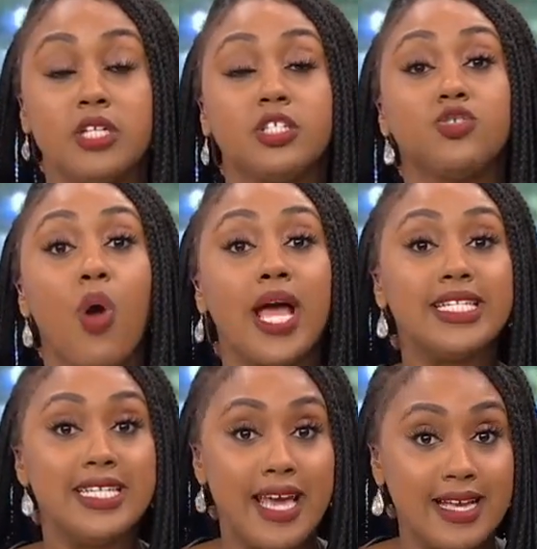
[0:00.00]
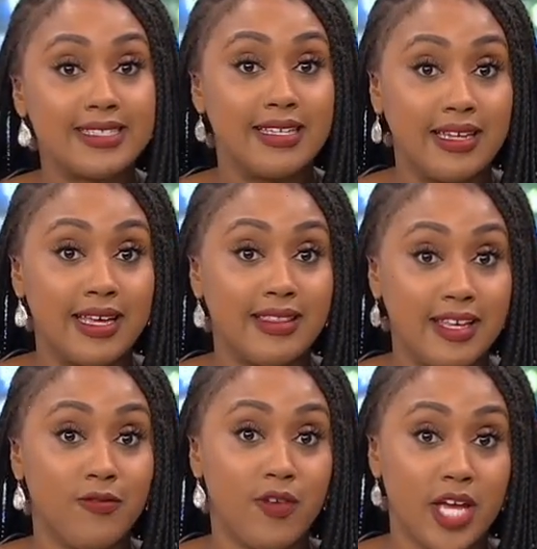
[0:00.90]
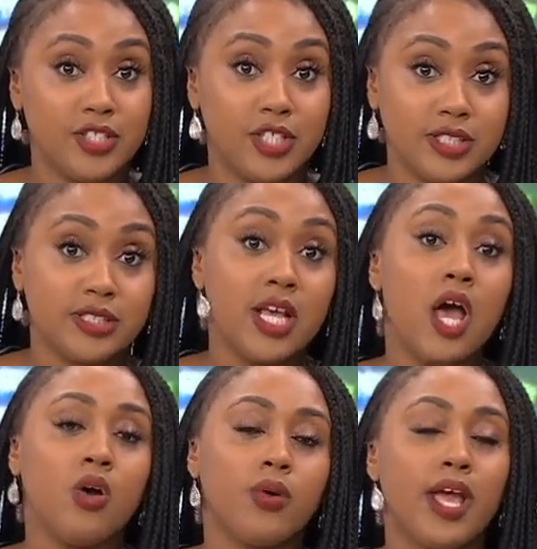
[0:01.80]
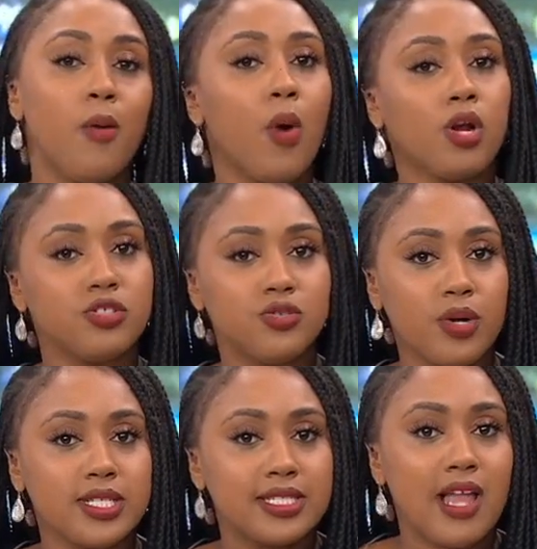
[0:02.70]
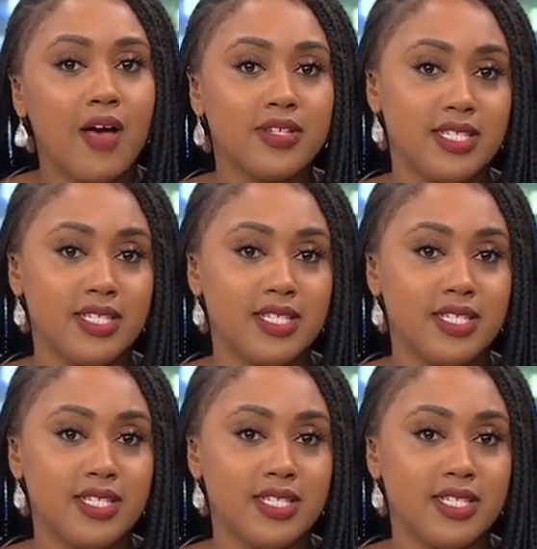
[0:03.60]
to try and de escalate the invasion. Raquel Martin joins us live in